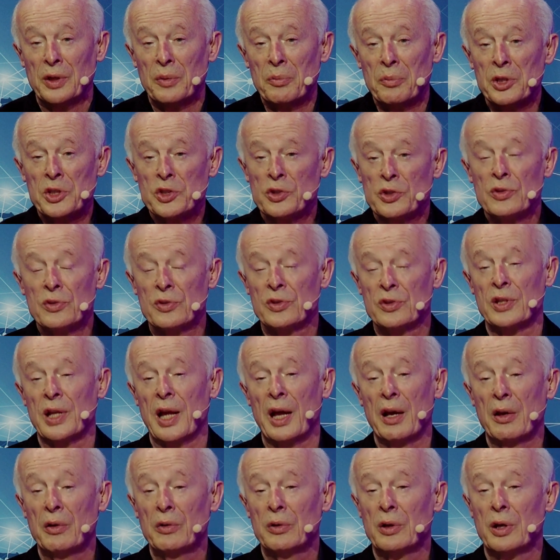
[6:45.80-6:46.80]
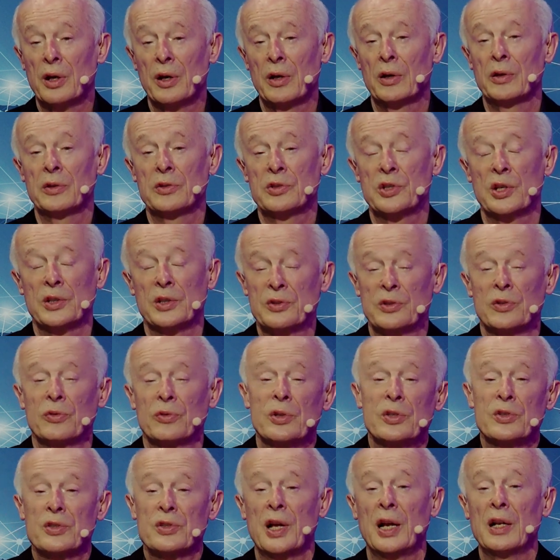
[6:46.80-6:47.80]
the emissions now are just a
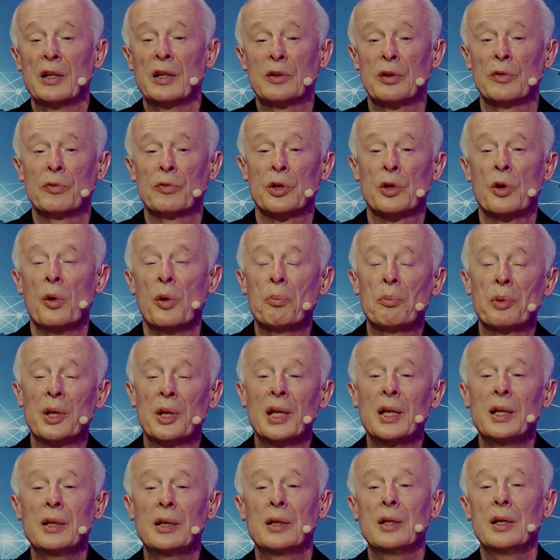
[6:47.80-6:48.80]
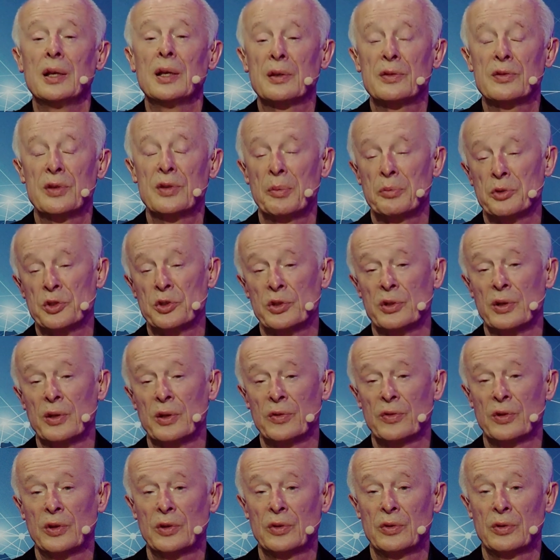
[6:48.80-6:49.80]
result of a completely
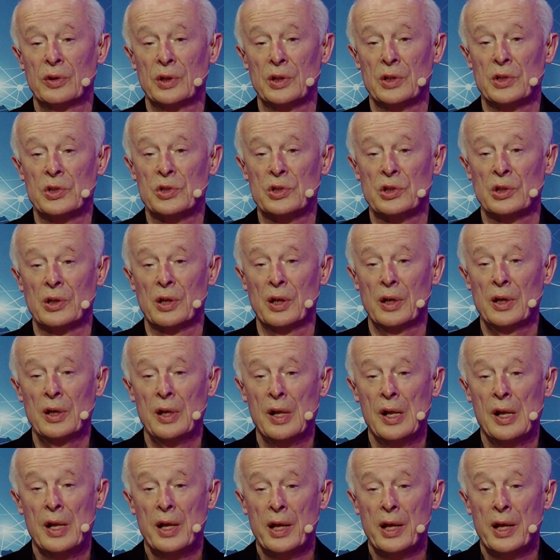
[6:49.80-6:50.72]
exceptional situation.